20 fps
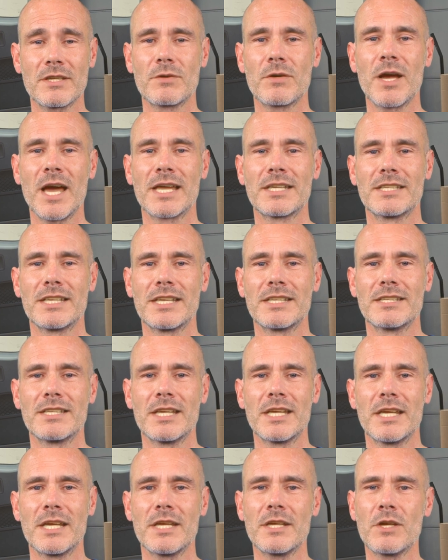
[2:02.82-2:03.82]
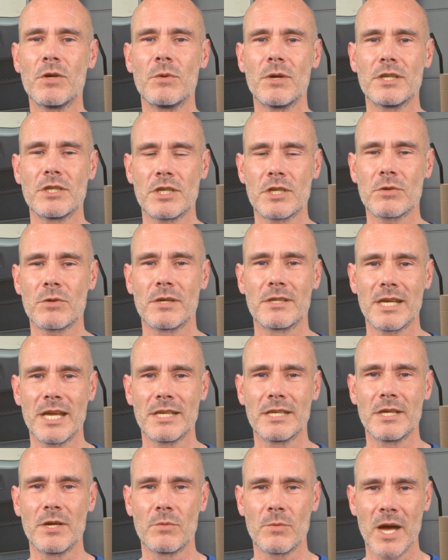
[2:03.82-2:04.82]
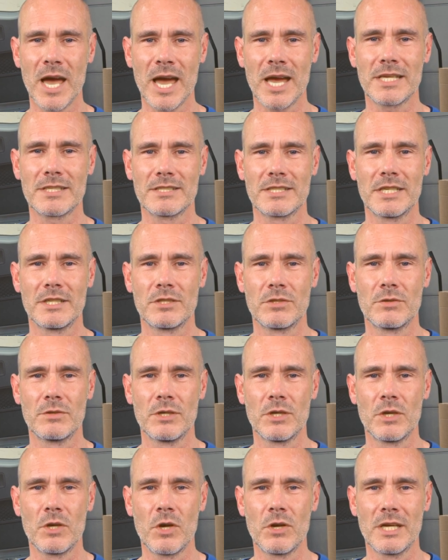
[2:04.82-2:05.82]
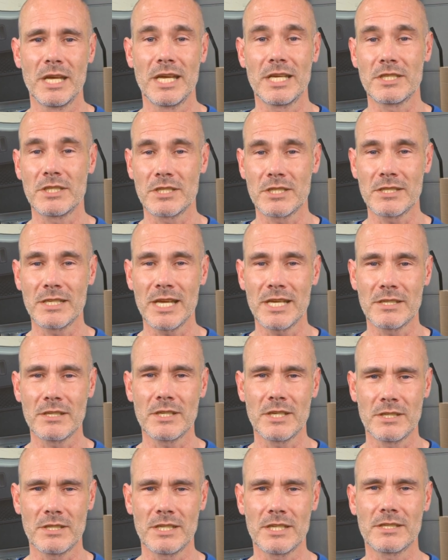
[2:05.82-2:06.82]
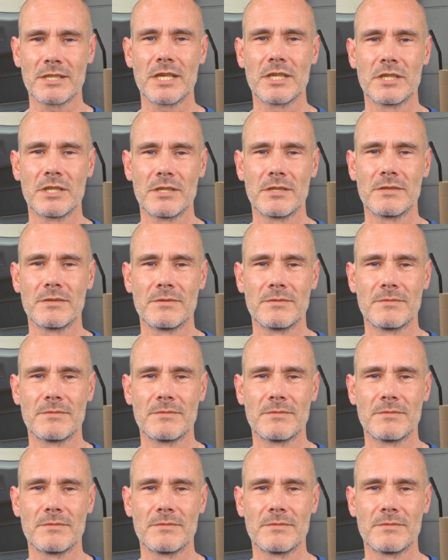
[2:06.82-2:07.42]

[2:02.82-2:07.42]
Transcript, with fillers: process to ensure that it arrives at your new location in good condition.